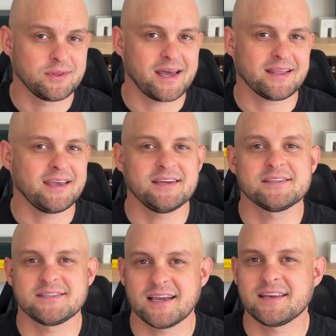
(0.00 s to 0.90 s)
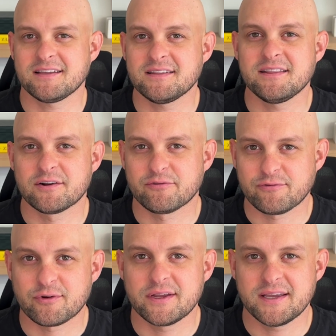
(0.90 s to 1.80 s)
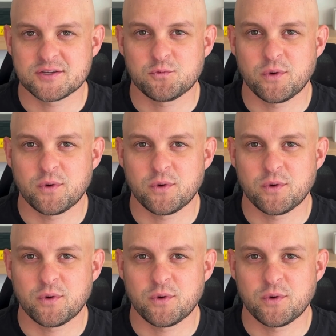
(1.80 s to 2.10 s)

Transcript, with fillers: in that case, technically they're free as